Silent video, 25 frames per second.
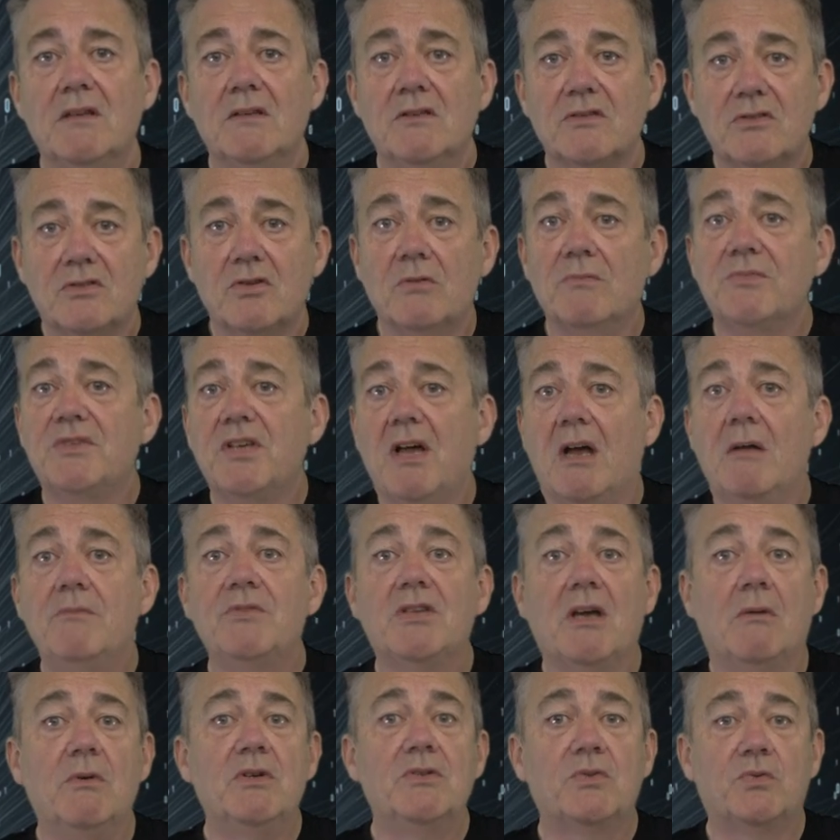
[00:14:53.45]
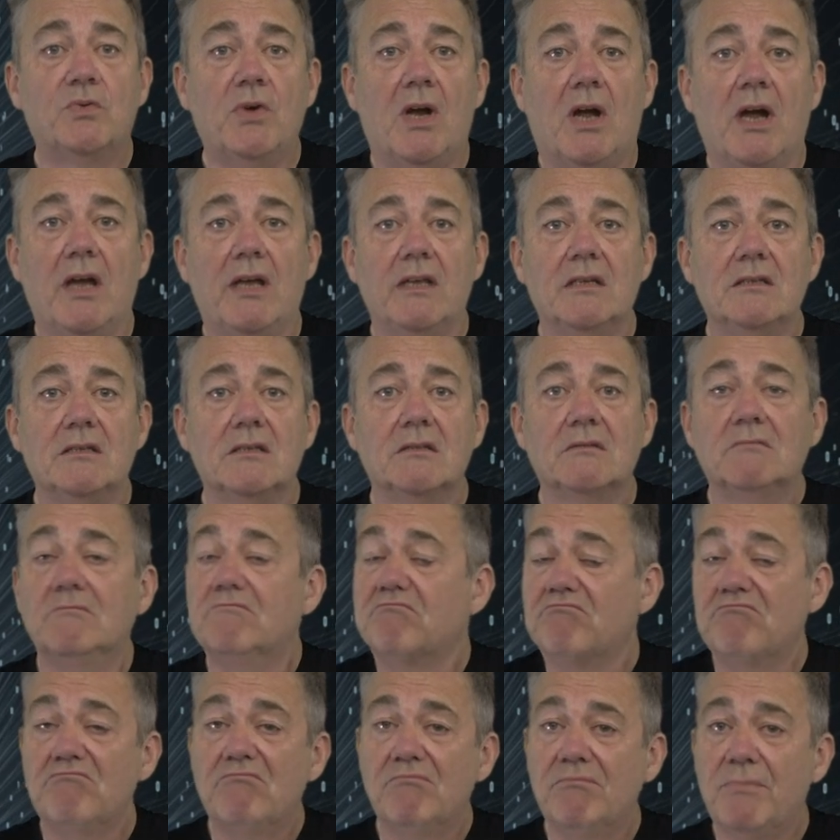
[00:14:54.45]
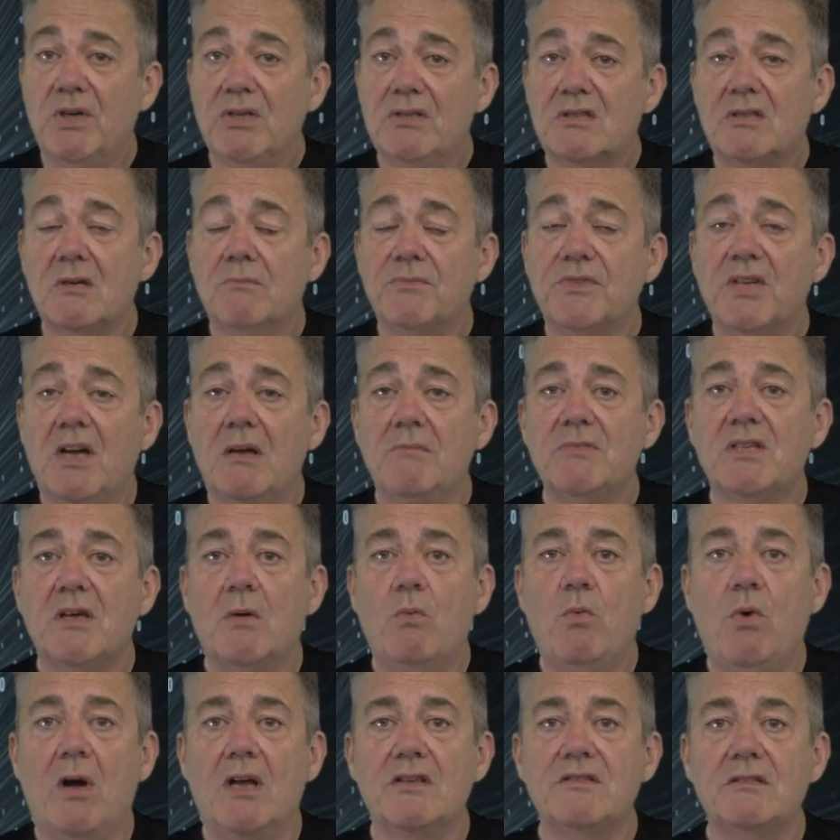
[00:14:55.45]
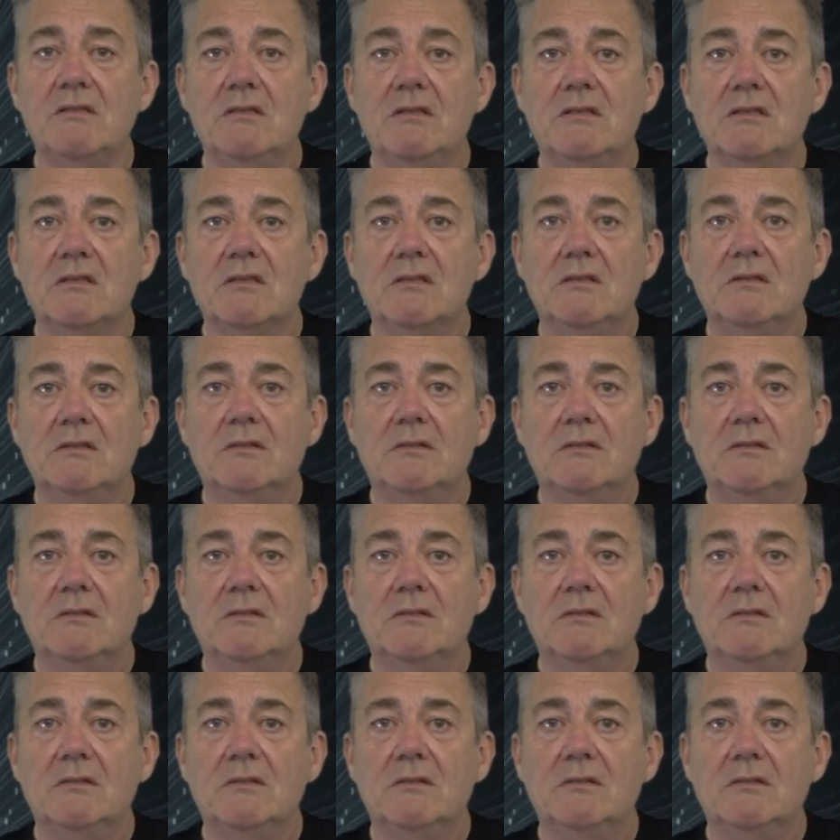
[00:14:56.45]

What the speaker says: Sometimes I was right, but sometimes I wasn't.